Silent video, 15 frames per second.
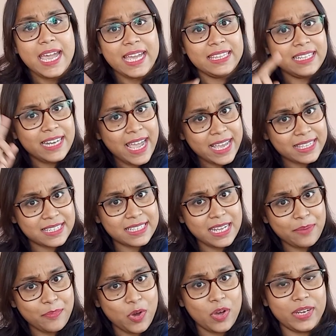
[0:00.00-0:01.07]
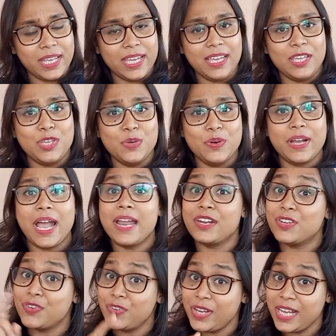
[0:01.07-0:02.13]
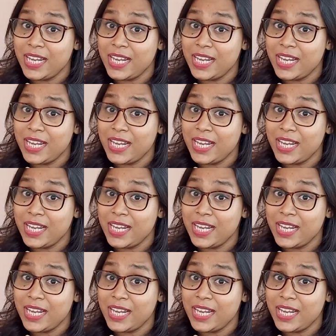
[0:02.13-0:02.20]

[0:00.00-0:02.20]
In the next day morning, you can